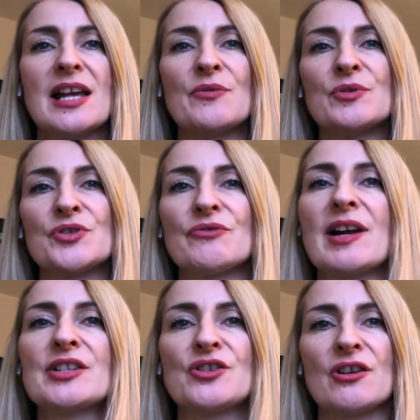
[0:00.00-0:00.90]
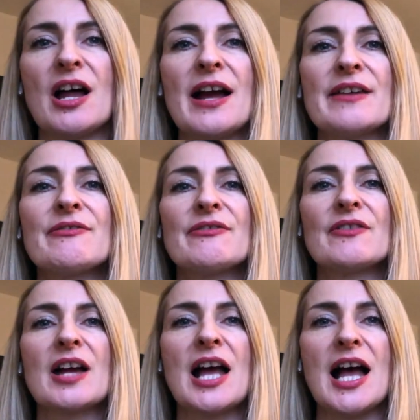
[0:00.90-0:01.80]
it will direct your life
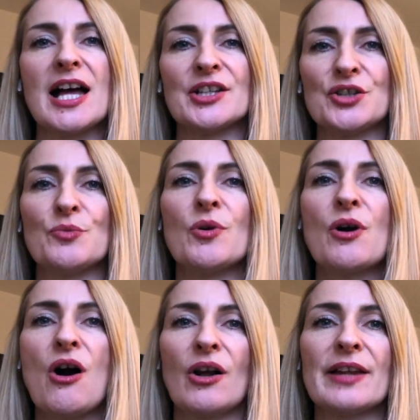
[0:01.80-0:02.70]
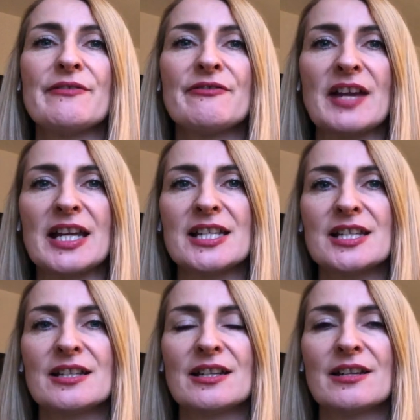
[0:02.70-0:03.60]
and you will call it fate."